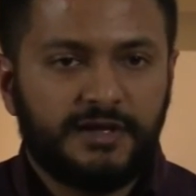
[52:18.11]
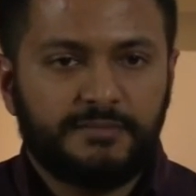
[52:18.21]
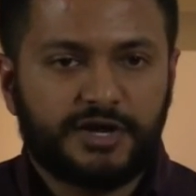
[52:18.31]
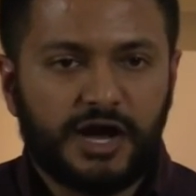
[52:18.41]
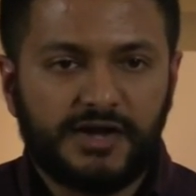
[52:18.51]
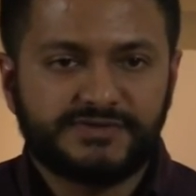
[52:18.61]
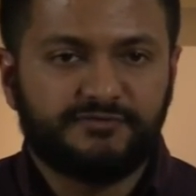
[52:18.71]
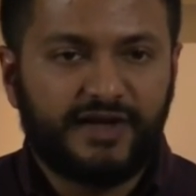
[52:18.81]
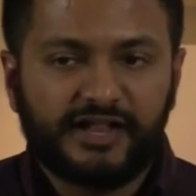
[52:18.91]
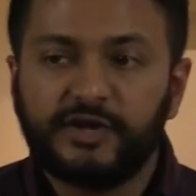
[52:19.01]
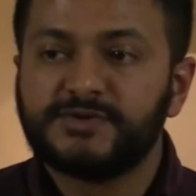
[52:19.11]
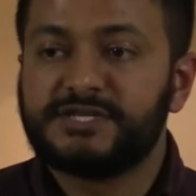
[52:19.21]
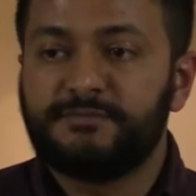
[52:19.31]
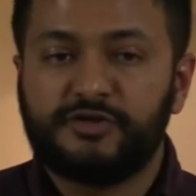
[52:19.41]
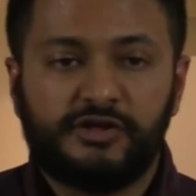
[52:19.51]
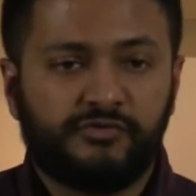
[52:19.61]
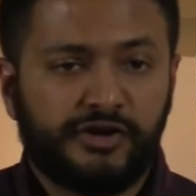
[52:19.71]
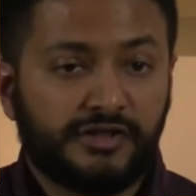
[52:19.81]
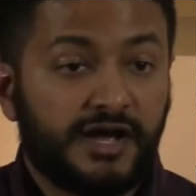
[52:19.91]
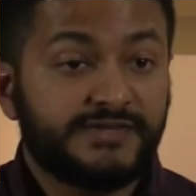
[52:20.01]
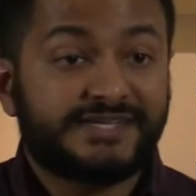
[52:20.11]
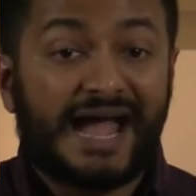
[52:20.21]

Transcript: Because value is typically realized